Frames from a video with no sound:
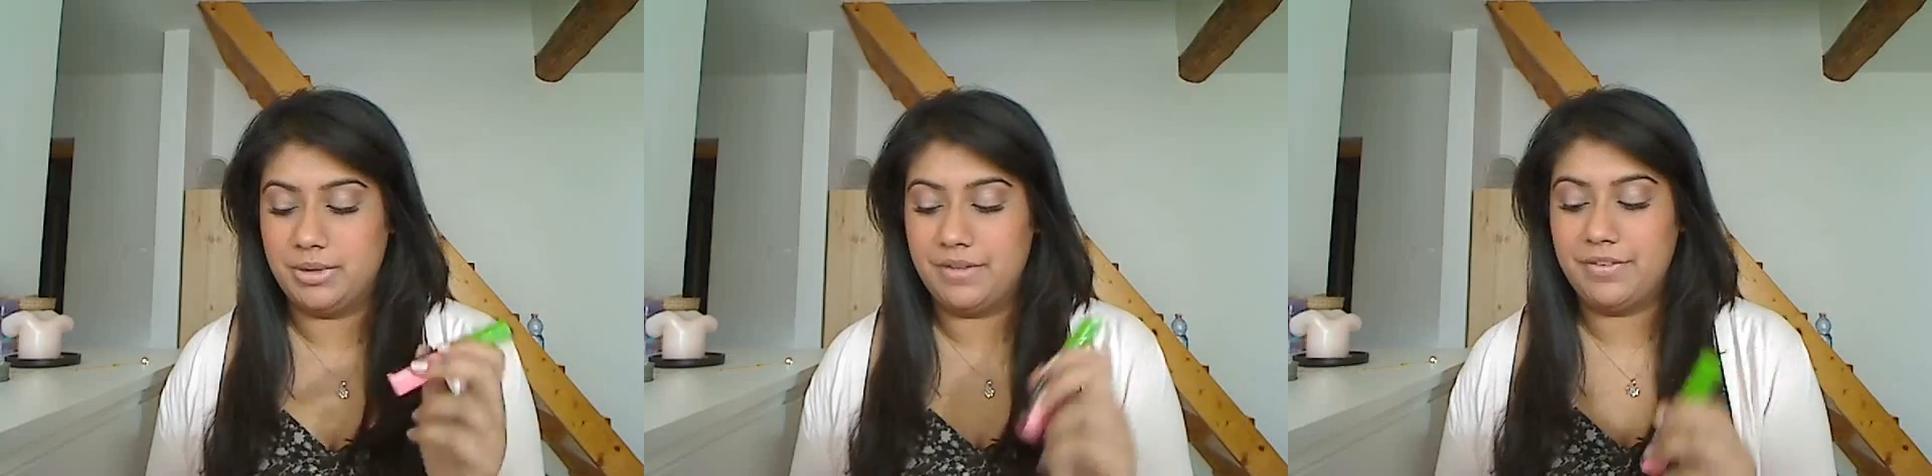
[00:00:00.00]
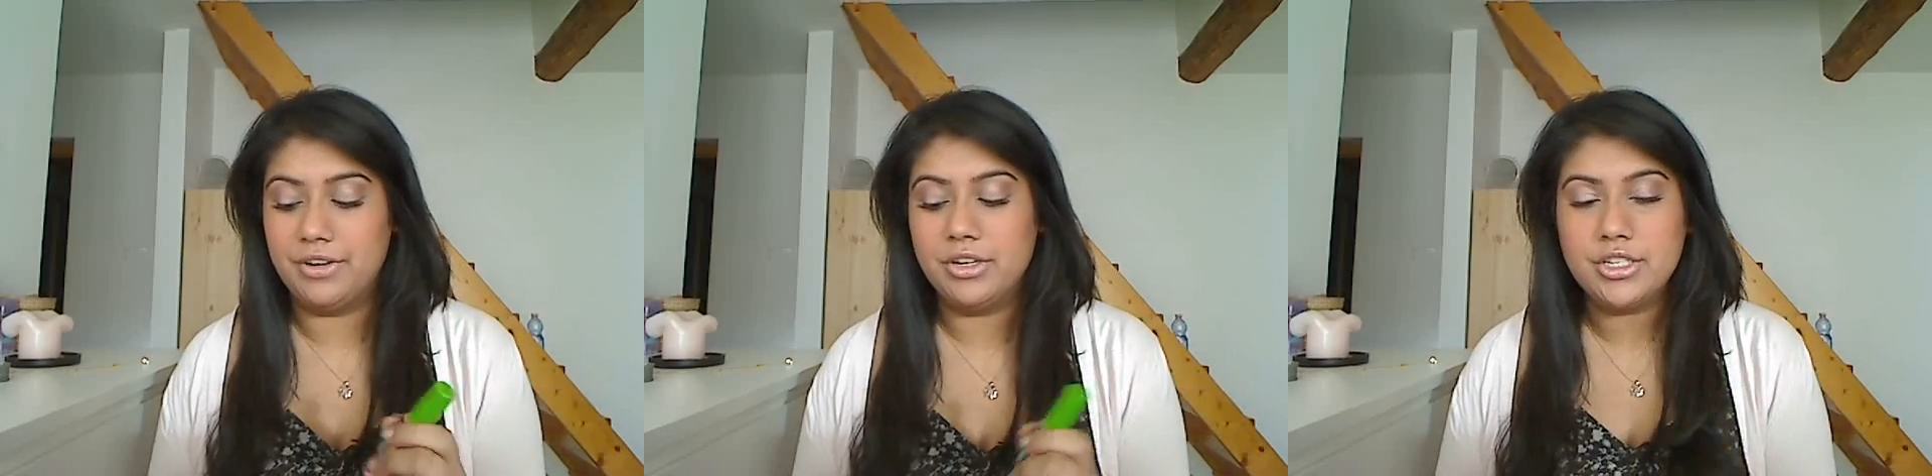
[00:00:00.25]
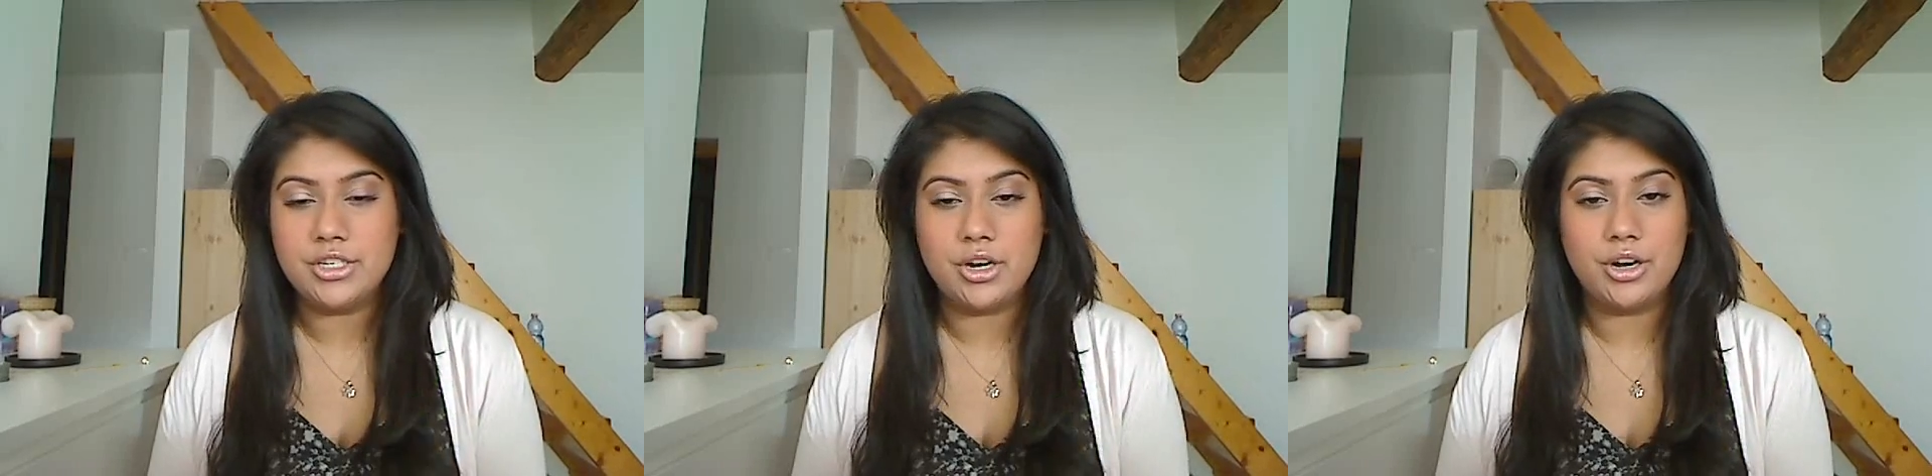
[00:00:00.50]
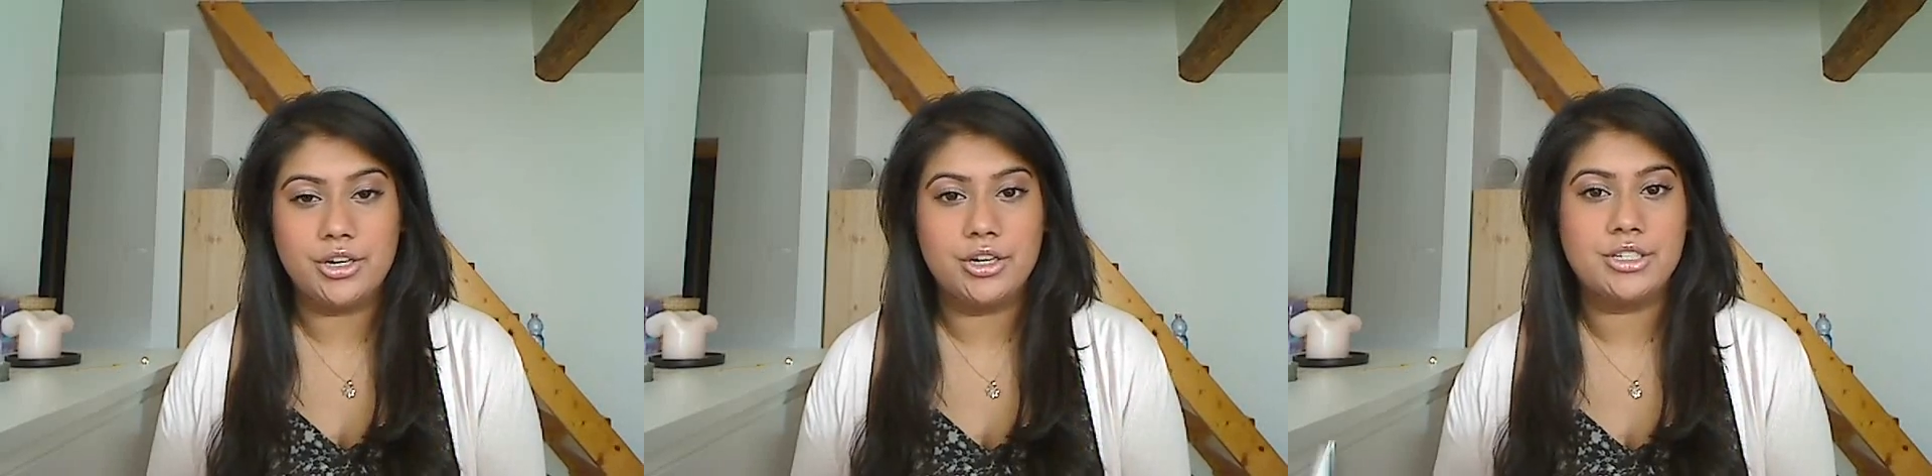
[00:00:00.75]
But if you're a
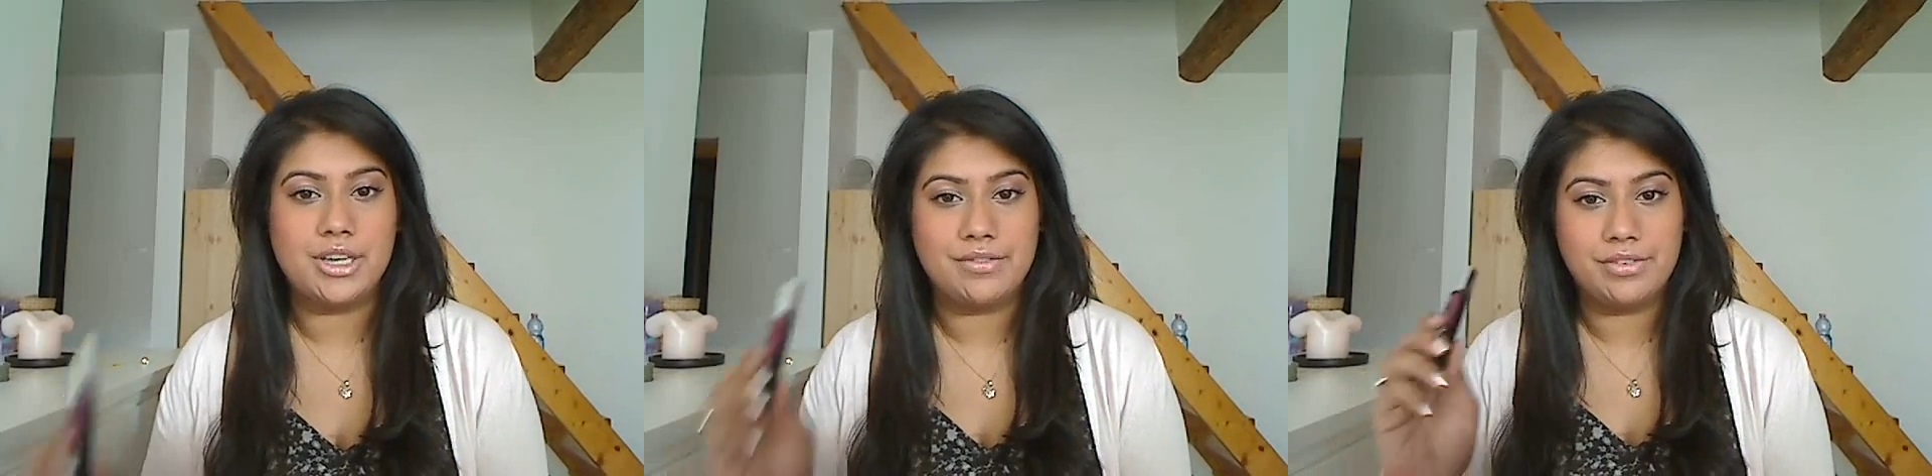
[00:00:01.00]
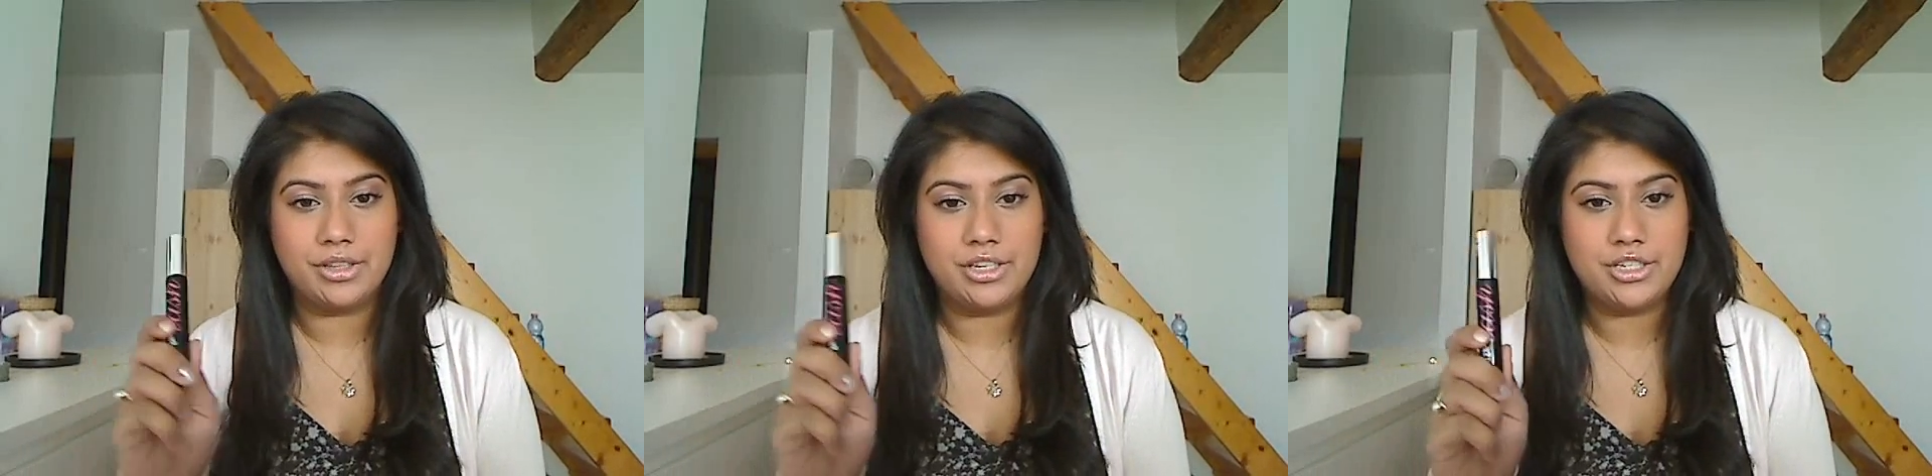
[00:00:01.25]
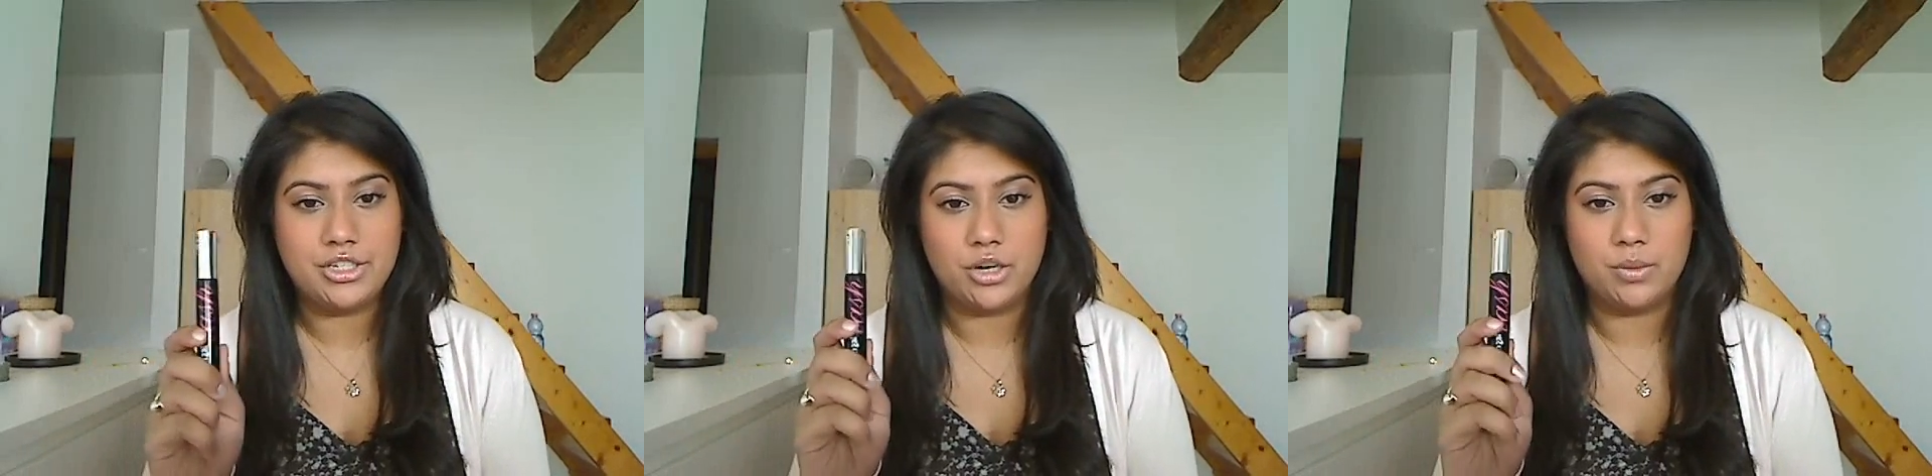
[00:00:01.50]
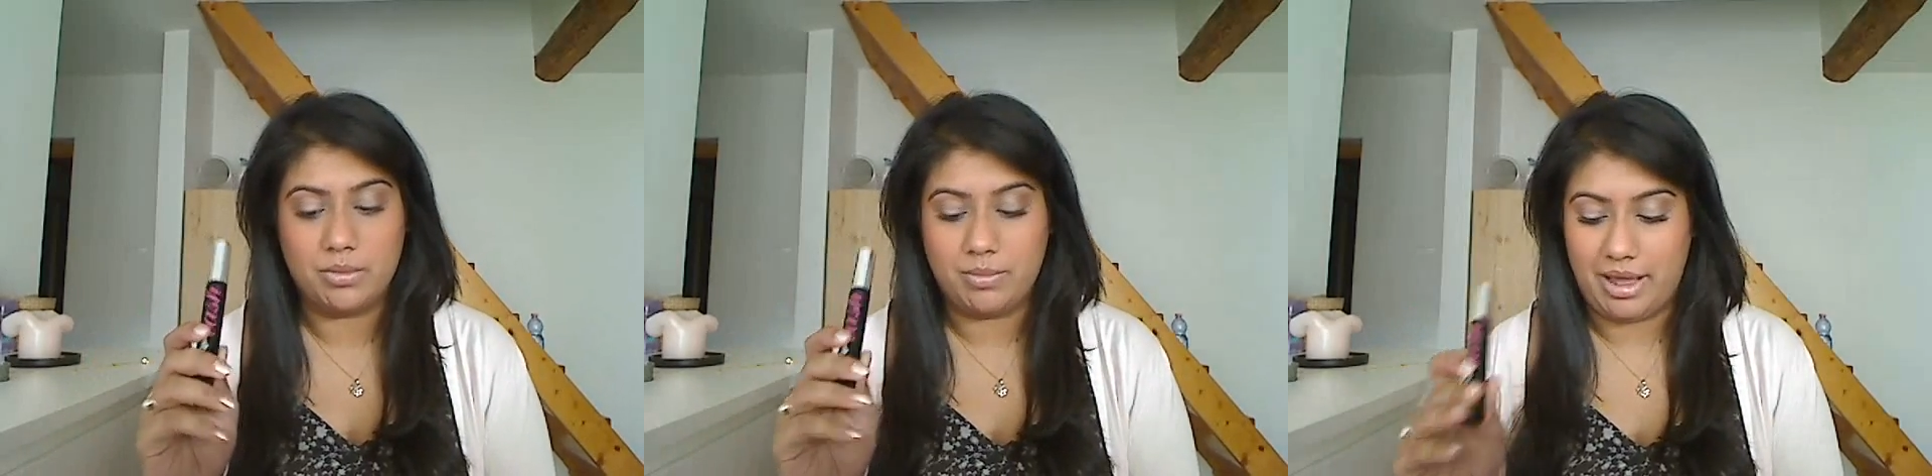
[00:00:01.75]
starter, definitely
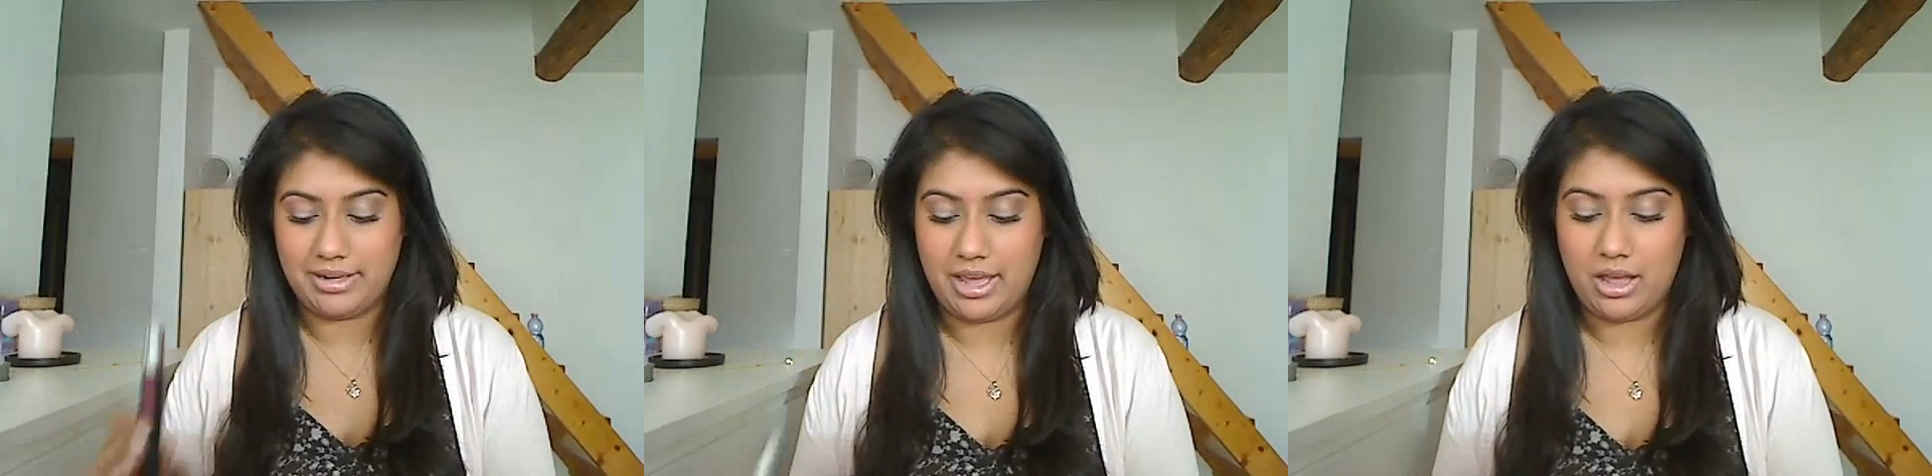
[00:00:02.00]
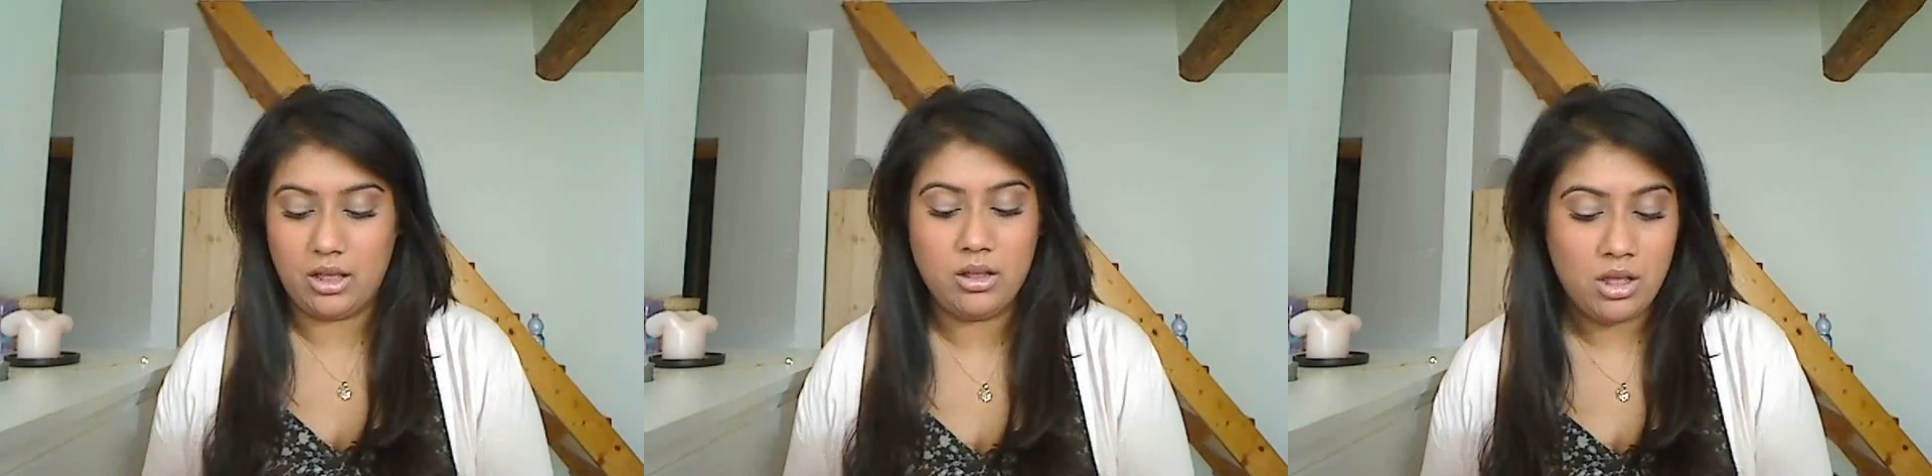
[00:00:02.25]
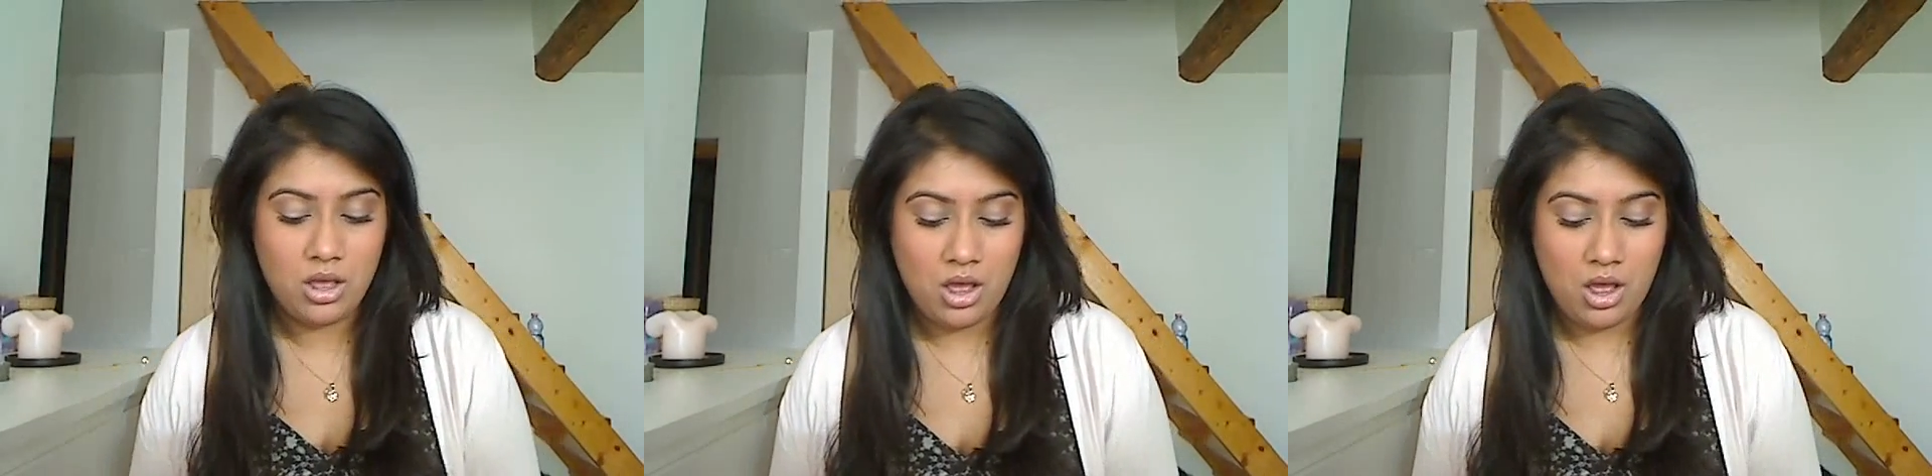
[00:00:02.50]
start with Bad Gal.